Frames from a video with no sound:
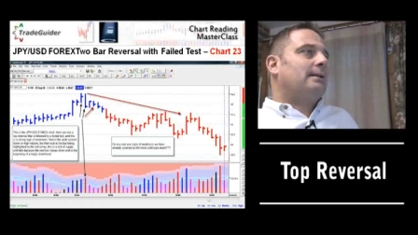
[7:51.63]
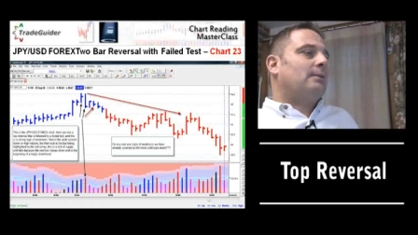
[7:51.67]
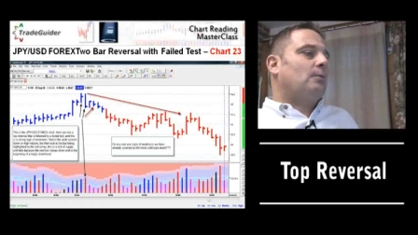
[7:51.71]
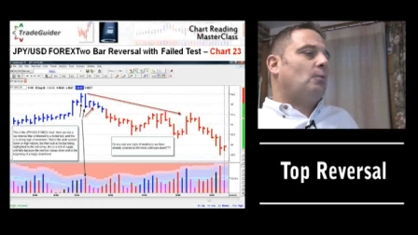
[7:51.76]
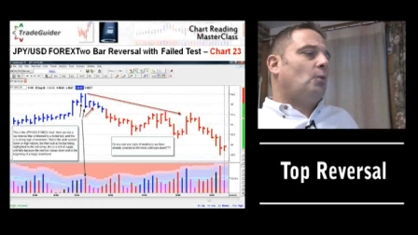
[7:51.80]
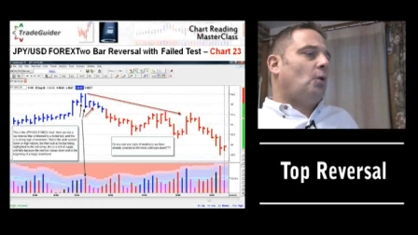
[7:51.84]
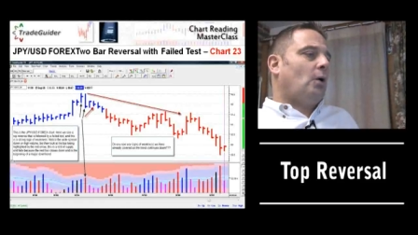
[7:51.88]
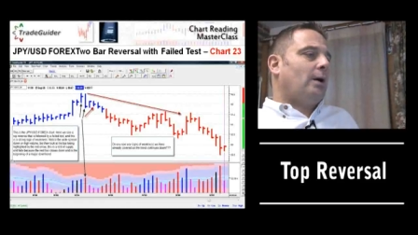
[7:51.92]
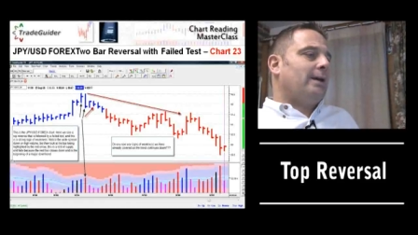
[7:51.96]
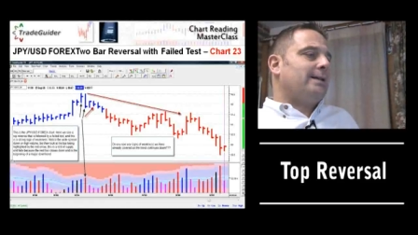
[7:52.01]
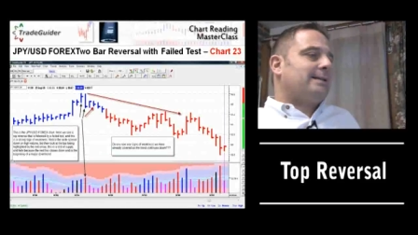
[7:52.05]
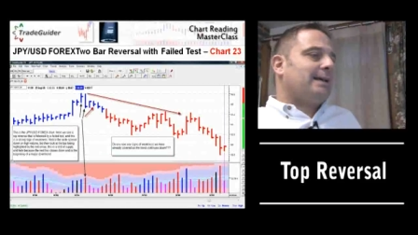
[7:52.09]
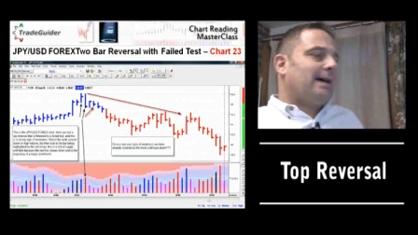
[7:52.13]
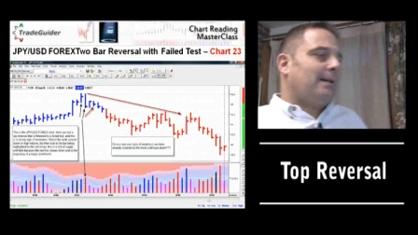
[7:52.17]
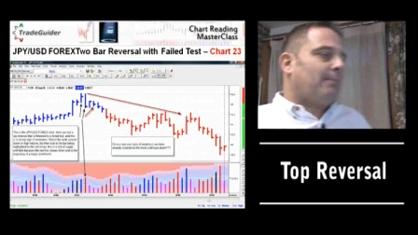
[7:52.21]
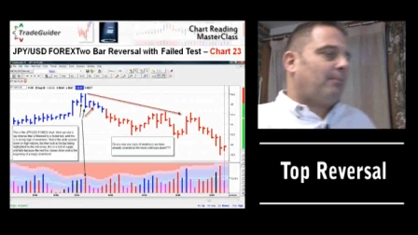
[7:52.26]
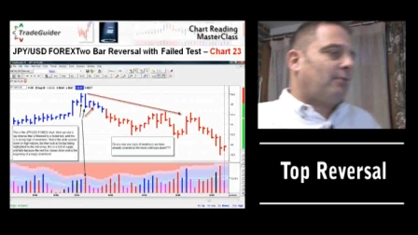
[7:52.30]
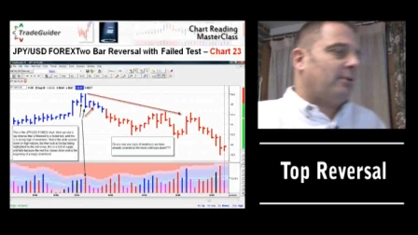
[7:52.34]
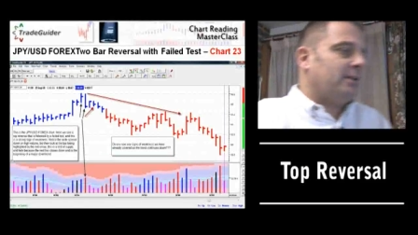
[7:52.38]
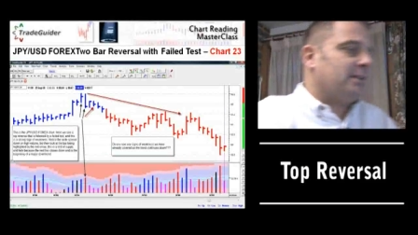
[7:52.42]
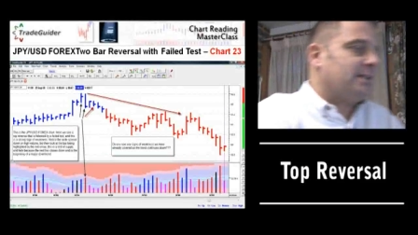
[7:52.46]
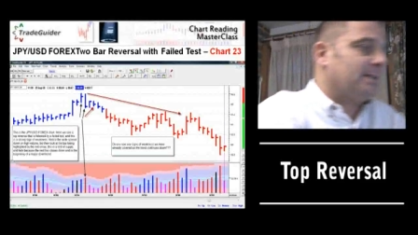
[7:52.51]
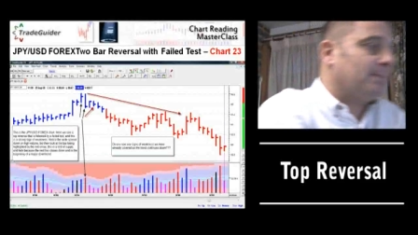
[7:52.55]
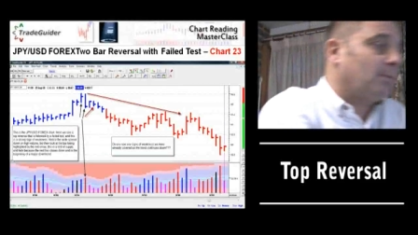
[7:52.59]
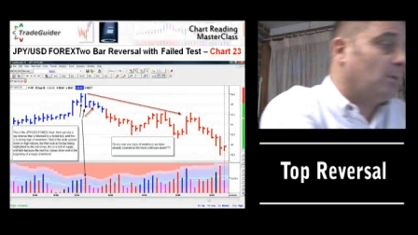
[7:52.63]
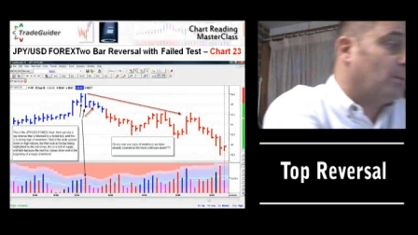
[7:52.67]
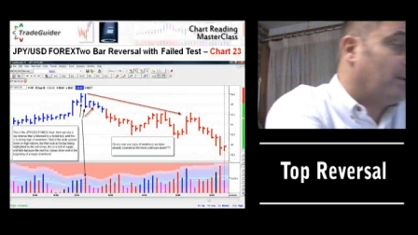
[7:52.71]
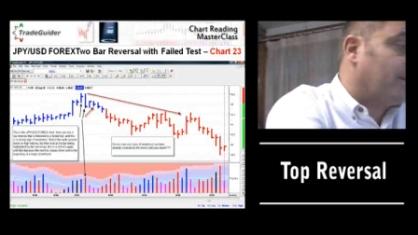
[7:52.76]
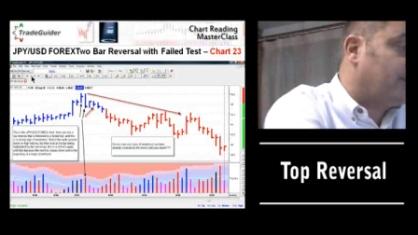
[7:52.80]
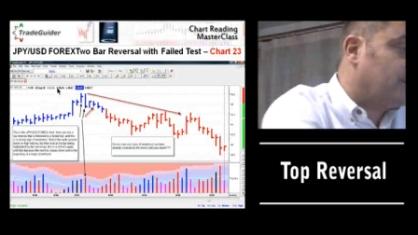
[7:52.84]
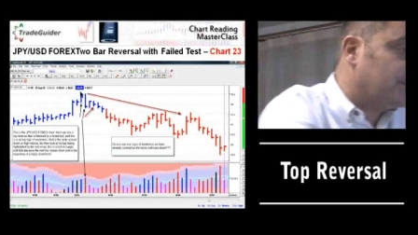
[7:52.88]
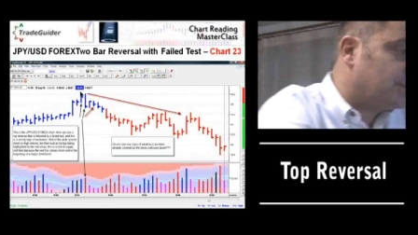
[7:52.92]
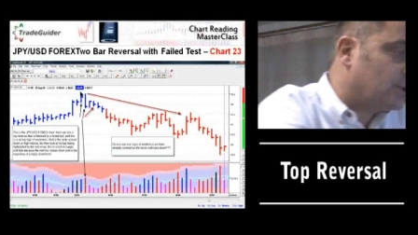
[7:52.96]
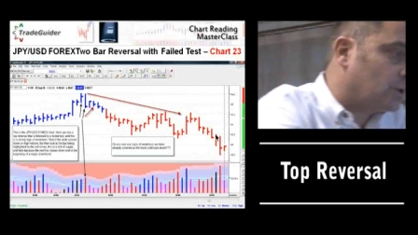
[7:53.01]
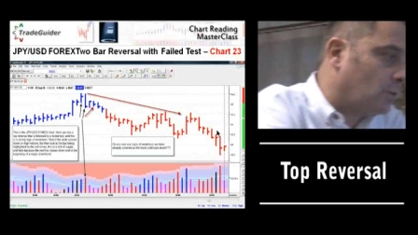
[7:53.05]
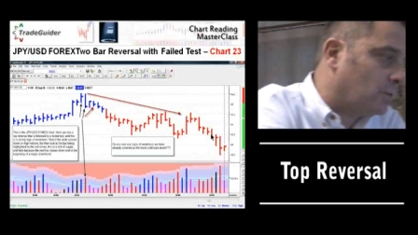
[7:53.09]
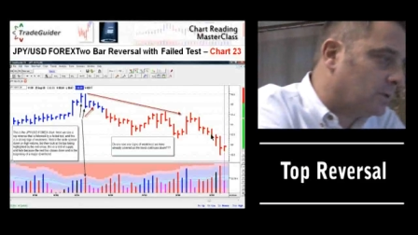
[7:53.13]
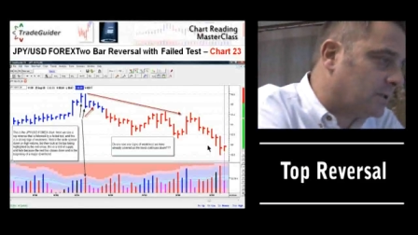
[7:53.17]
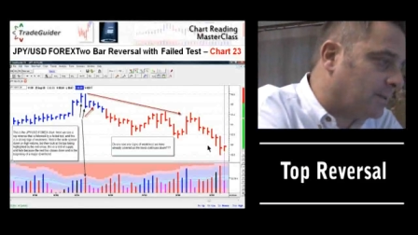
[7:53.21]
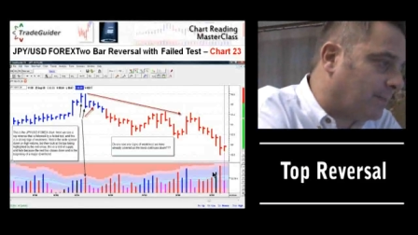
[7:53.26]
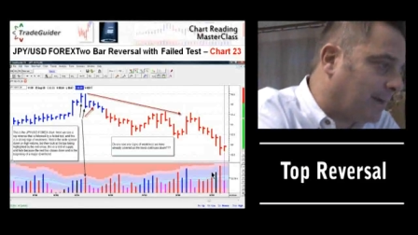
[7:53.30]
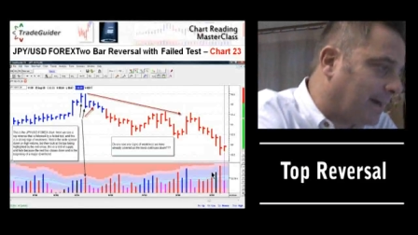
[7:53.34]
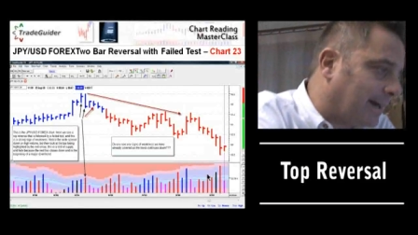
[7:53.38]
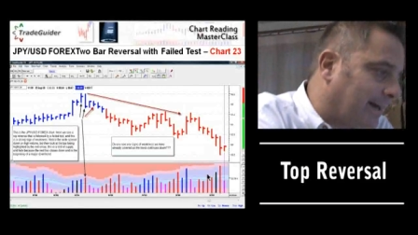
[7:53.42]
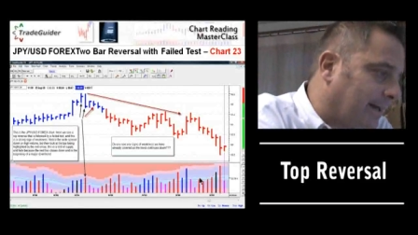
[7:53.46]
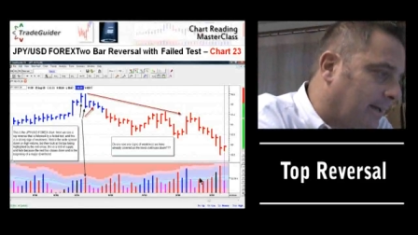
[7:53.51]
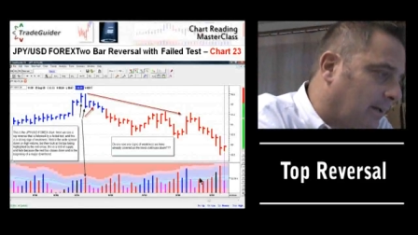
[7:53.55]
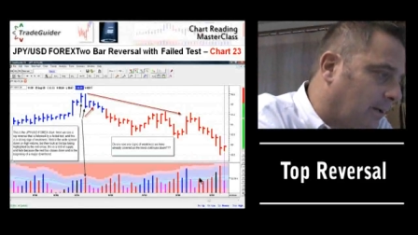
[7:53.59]
What is that principle? We've just talked
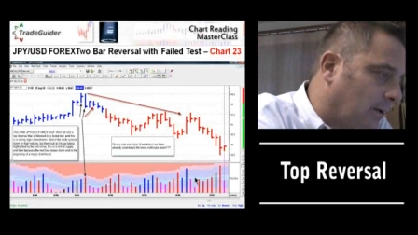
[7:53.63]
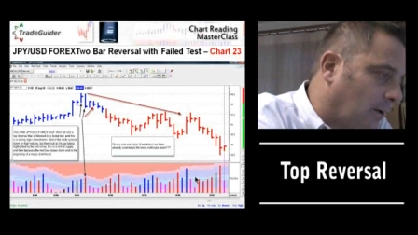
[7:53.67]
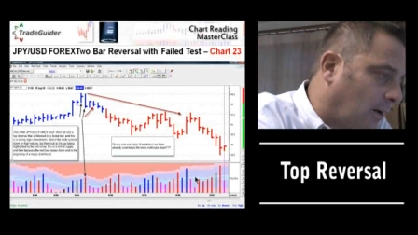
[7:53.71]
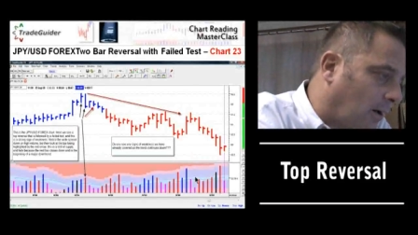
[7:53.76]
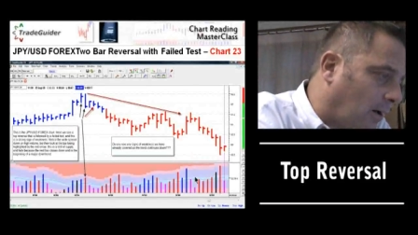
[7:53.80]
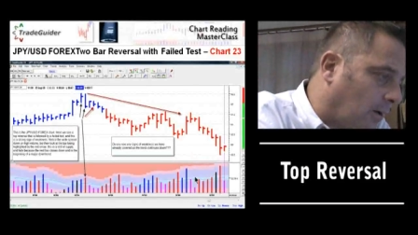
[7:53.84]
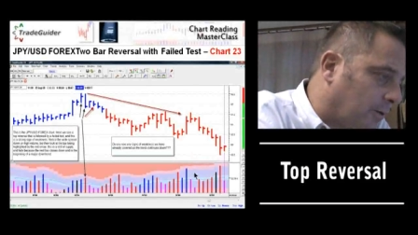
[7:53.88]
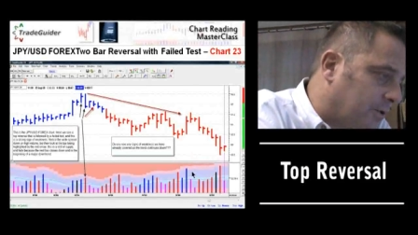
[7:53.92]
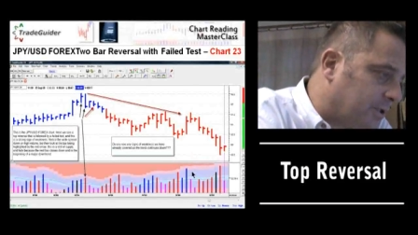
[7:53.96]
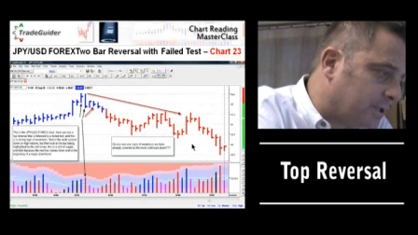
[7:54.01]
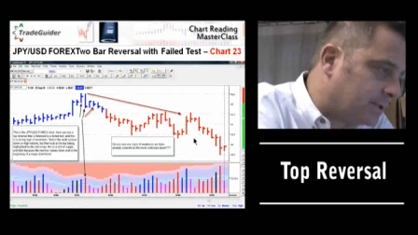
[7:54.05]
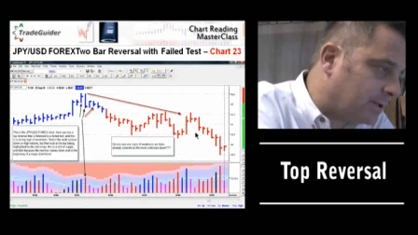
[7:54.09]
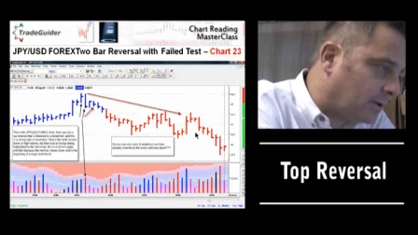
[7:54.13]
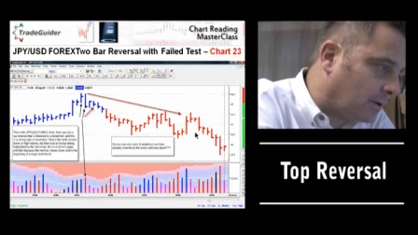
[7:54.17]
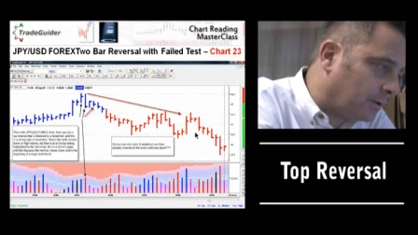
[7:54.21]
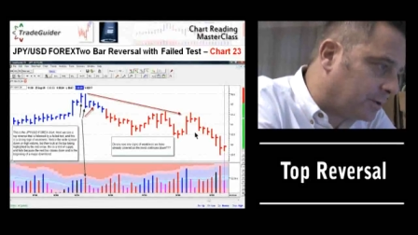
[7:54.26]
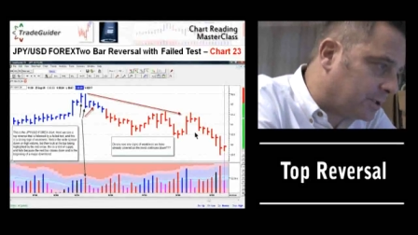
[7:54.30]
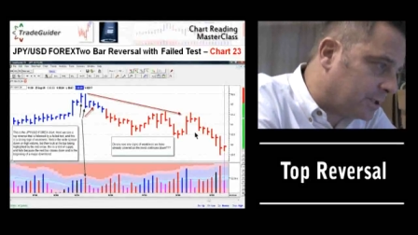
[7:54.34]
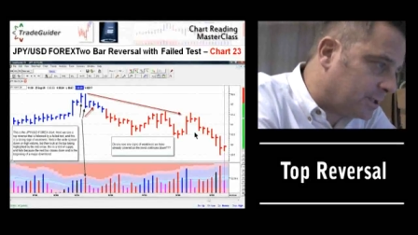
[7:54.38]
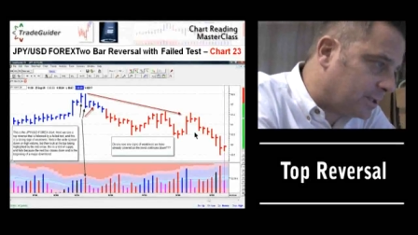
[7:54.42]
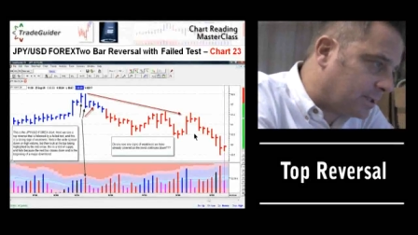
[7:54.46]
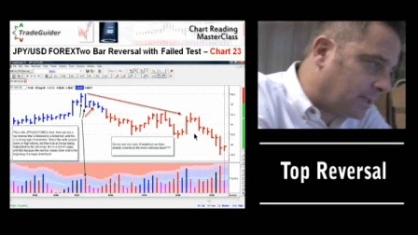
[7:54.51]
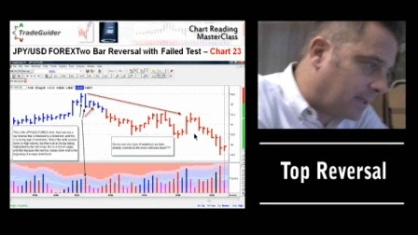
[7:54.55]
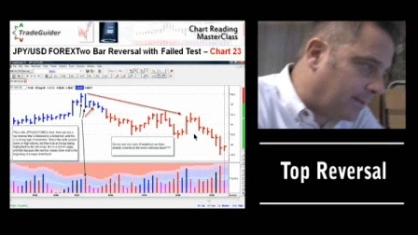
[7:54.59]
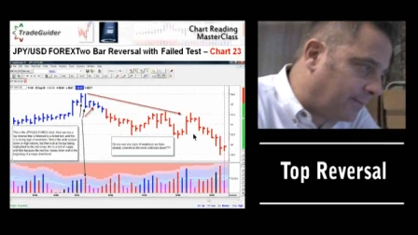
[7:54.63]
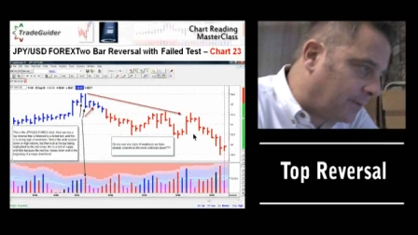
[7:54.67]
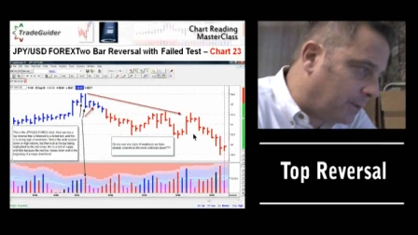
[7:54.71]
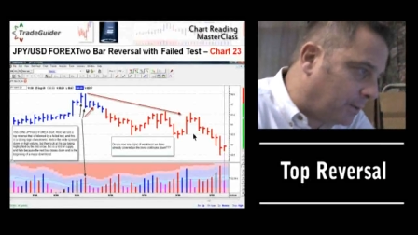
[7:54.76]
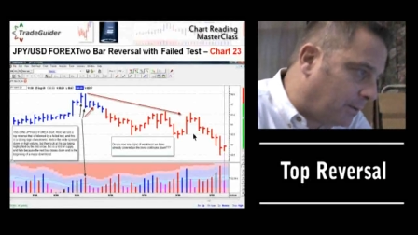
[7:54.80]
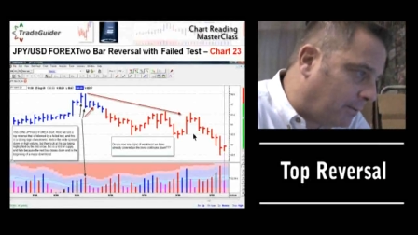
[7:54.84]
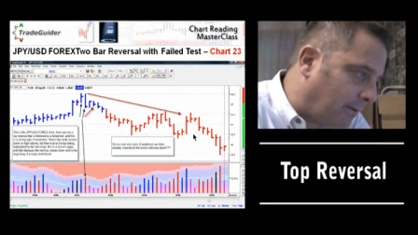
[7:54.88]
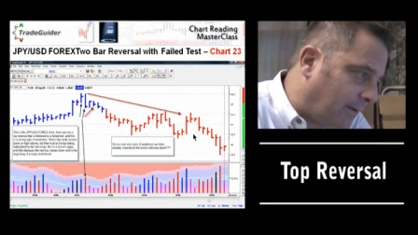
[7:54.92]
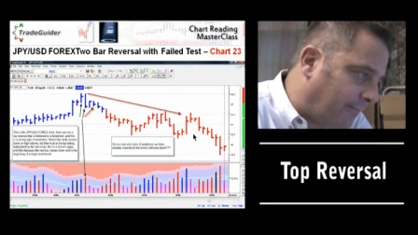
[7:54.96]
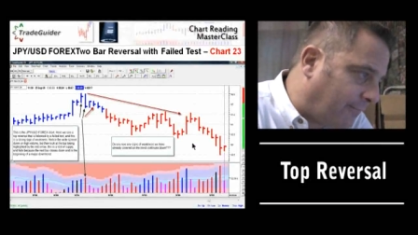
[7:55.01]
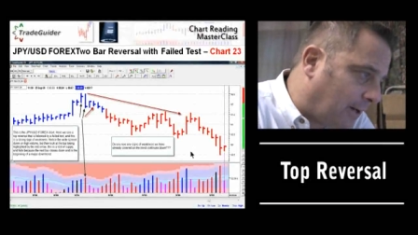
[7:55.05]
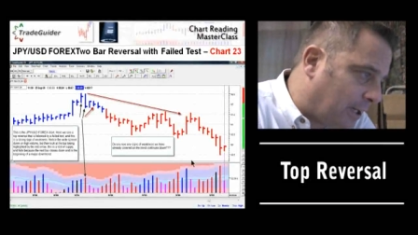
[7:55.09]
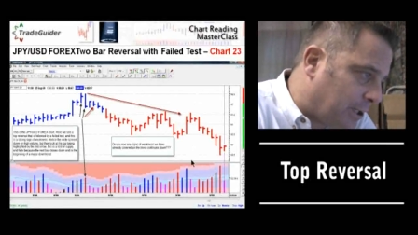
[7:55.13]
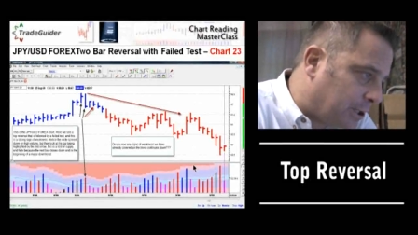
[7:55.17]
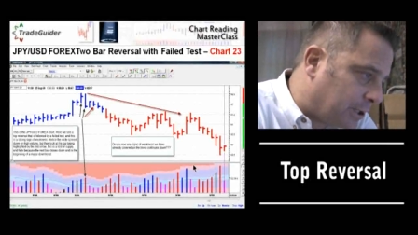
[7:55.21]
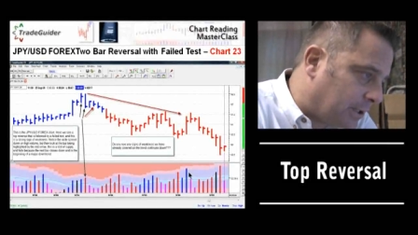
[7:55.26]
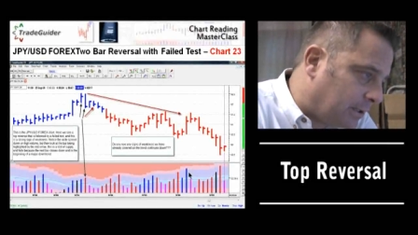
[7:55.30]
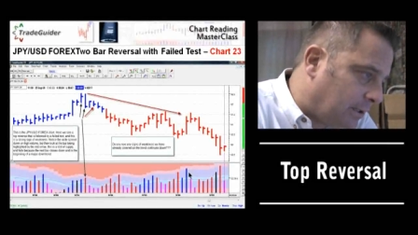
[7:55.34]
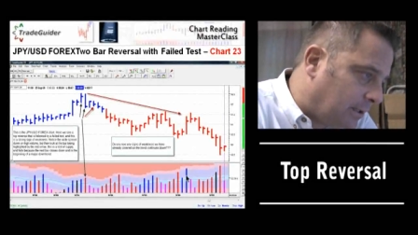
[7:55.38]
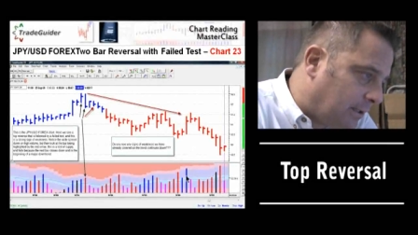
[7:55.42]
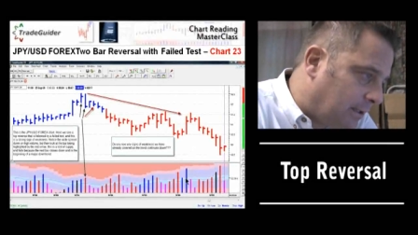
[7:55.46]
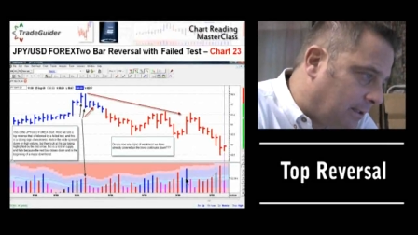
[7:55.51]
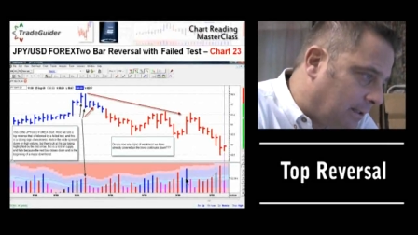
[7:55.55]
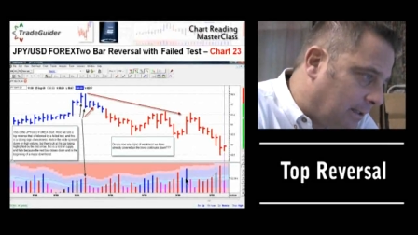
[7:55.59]
about it. Look, I'll just give you a
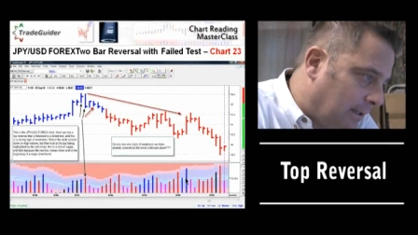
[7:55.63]
refresher.